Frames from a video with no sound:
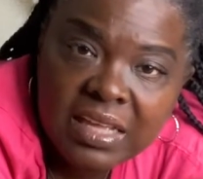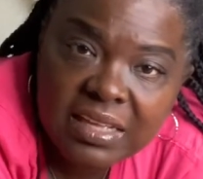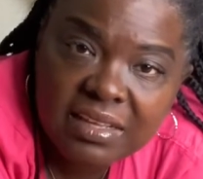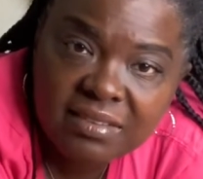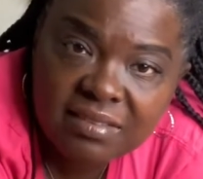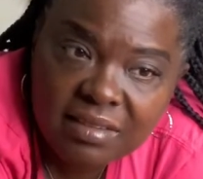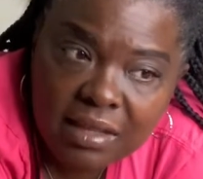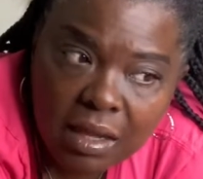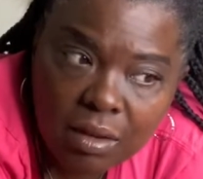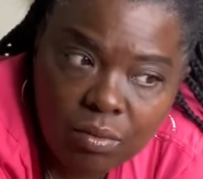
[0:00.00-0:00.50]

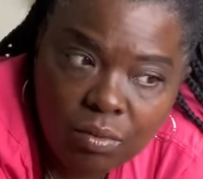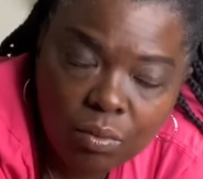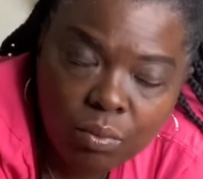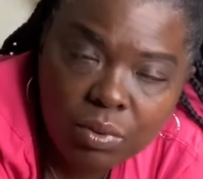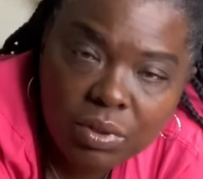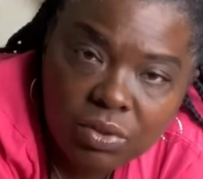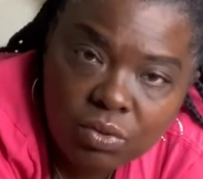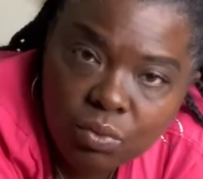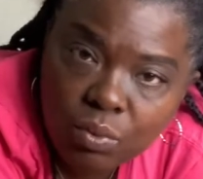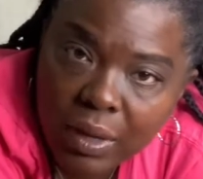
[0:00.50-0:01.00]
It's like, well,
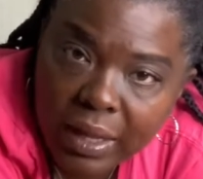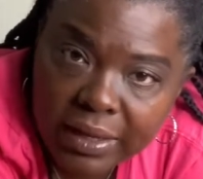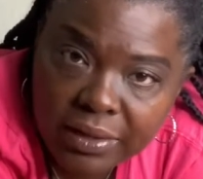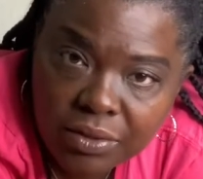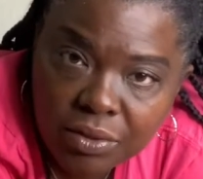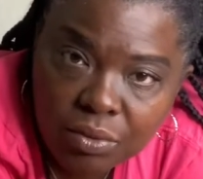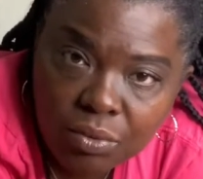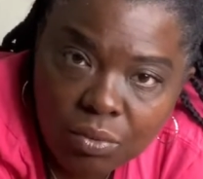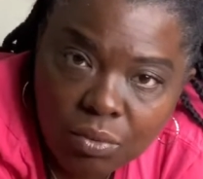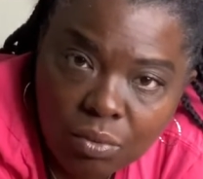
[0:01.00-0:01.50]
what do I
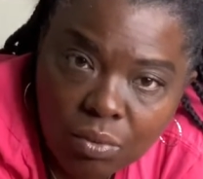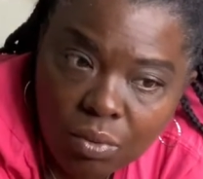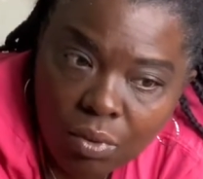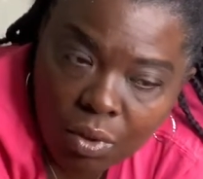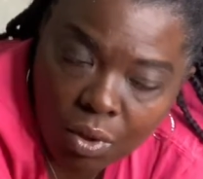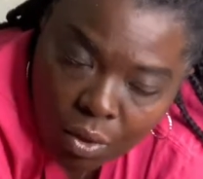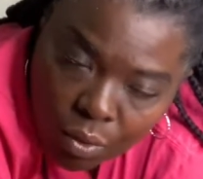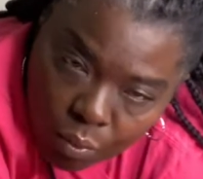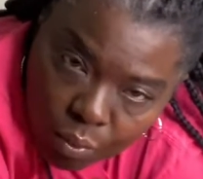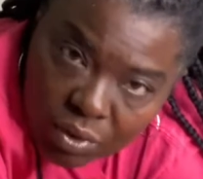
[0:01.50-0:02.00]
do?
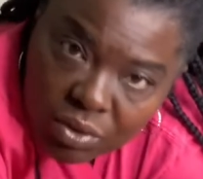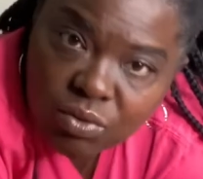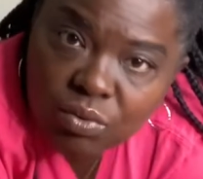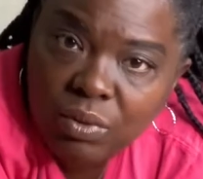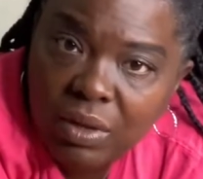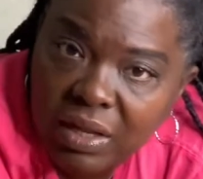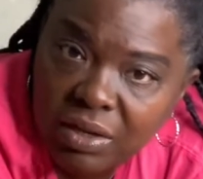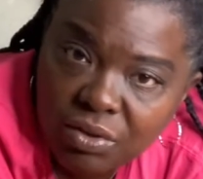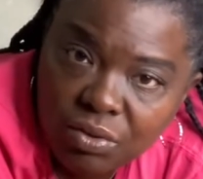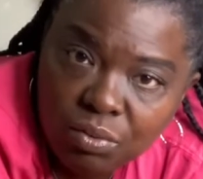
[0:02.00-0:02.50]
What do
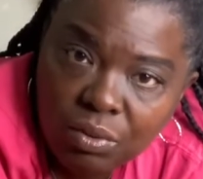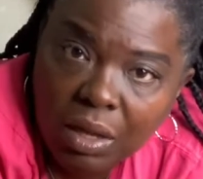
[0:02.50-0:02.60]
I do?